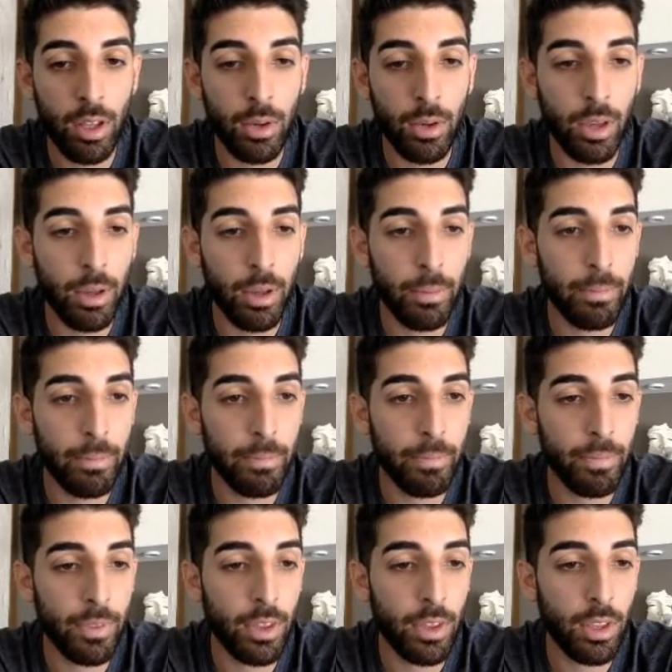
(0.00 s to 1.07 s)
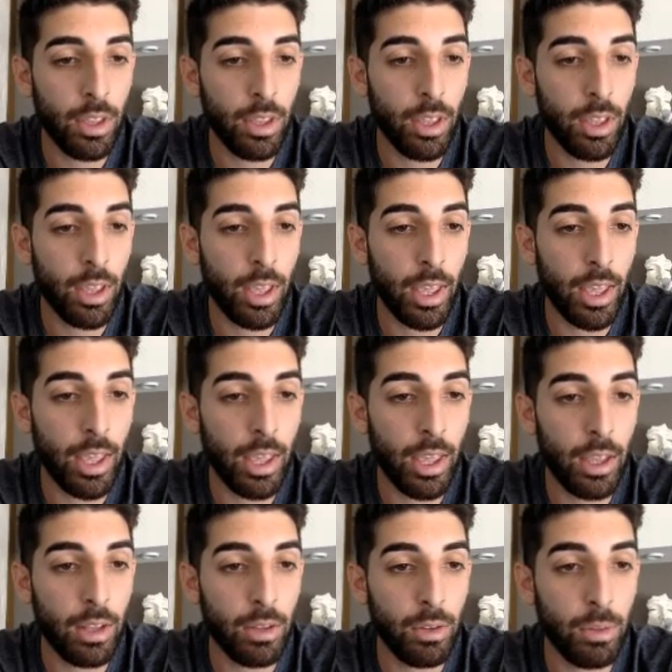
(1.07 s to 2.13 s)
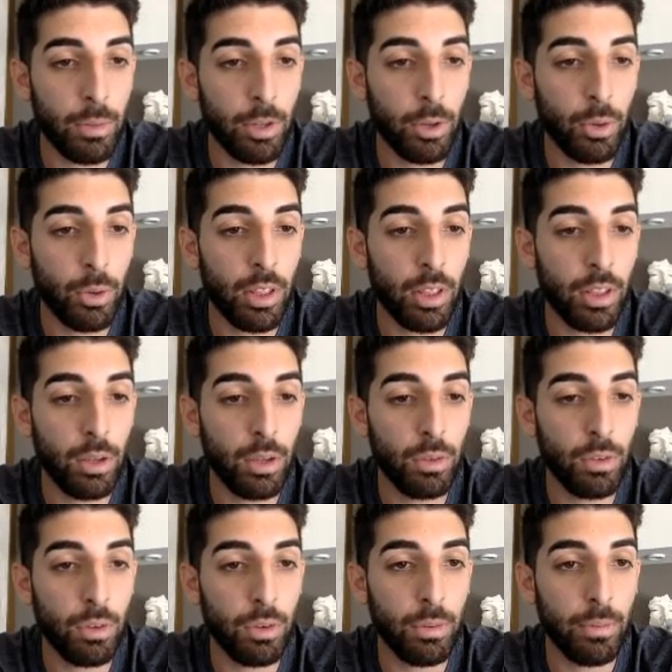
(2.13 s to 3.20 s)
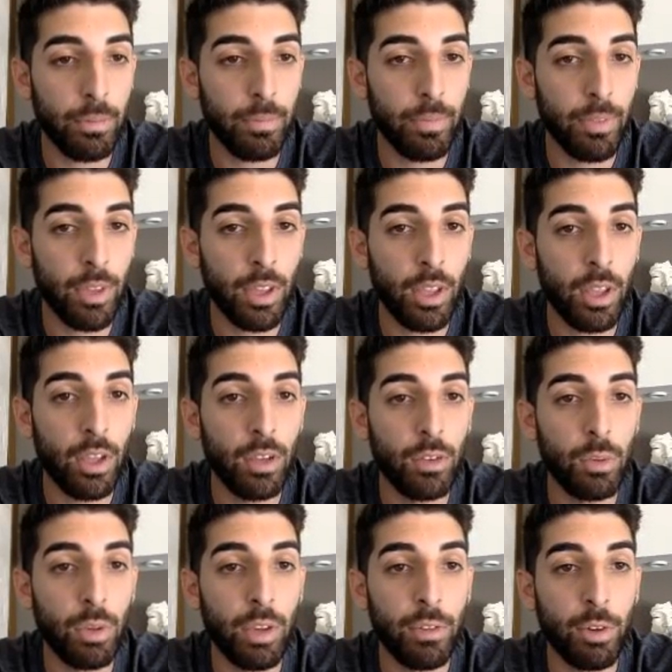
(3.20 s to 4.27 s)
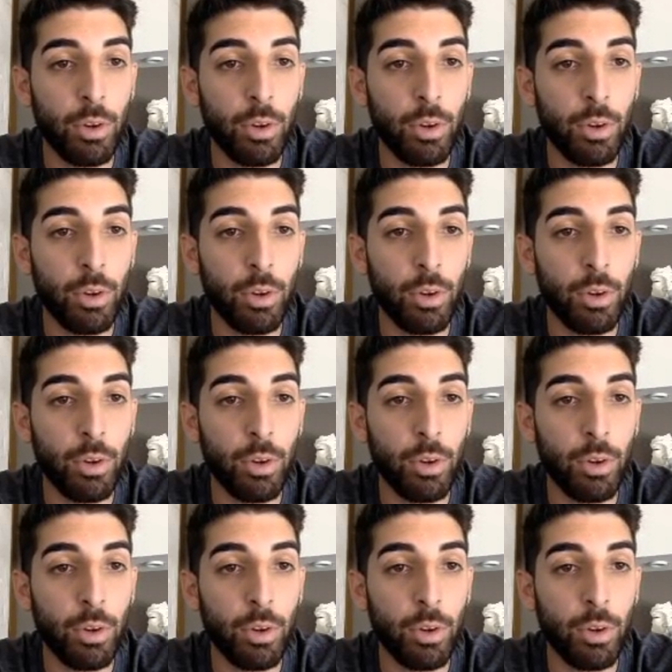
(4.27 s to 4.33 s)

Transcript: Okay, and I'm going to create the user. So we have